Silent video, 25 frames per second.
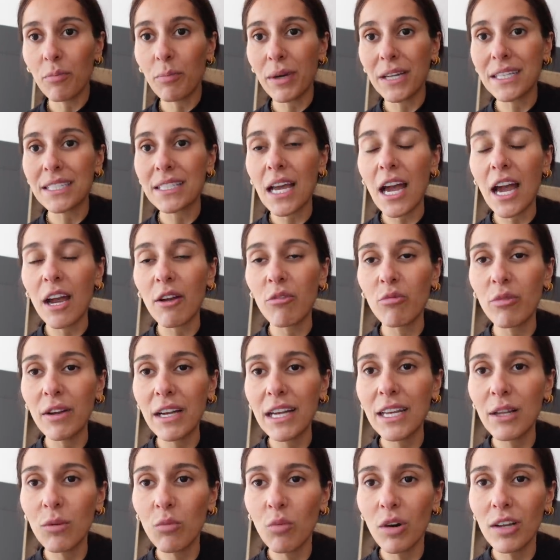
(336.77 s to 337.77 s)
But I
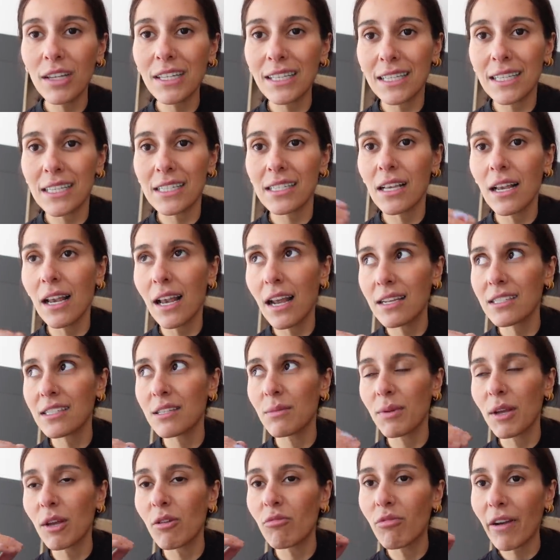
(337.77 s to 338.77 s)
really want this class to
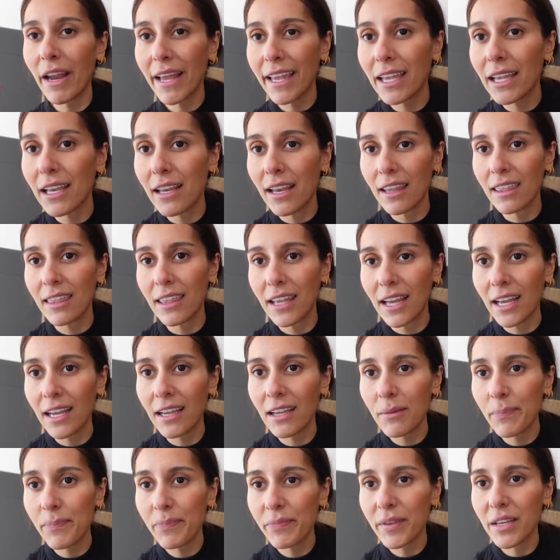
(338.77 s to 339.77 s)
be a regular
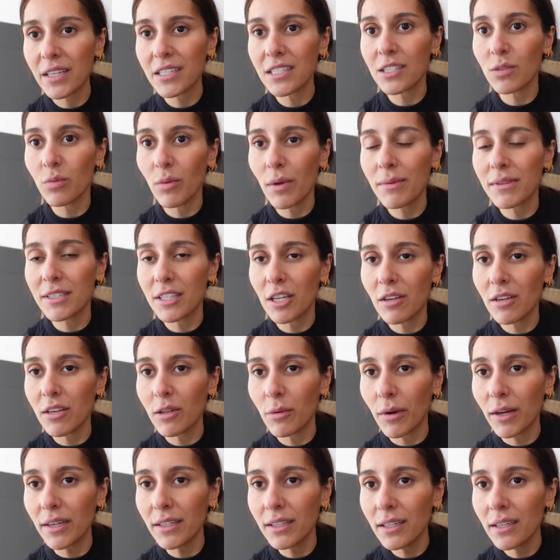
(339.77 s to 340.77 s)
thing because it's a women's only
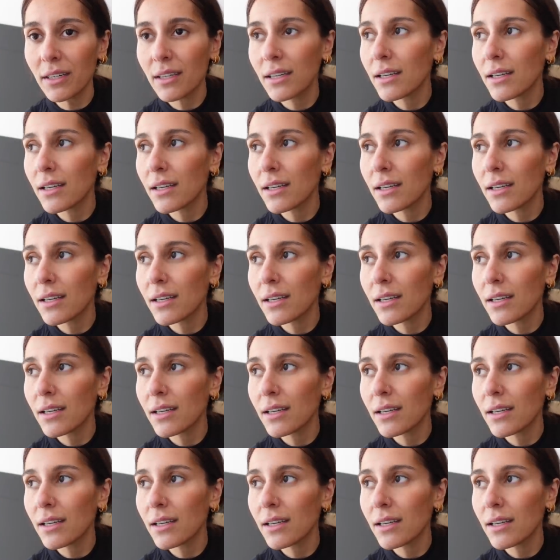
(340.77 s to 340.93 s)
one.